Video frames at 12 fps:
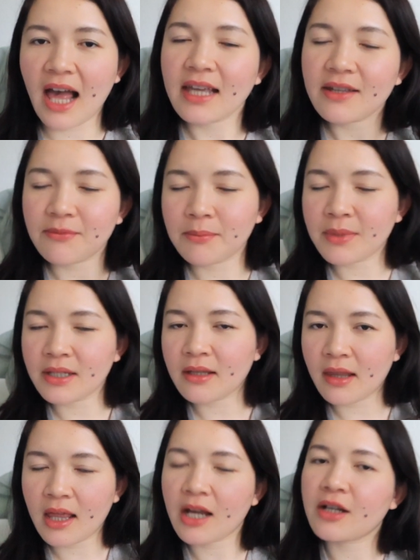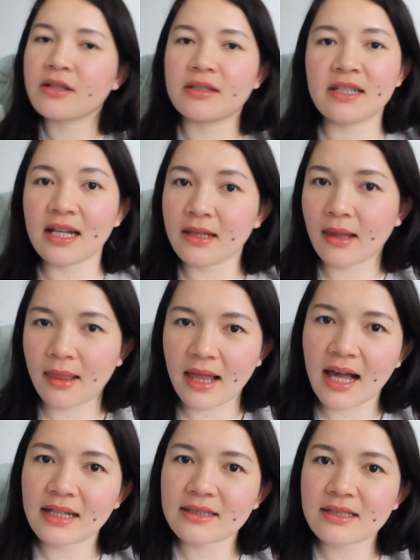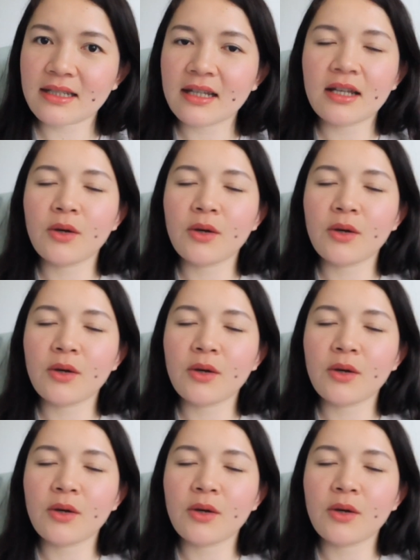I have been there, done that.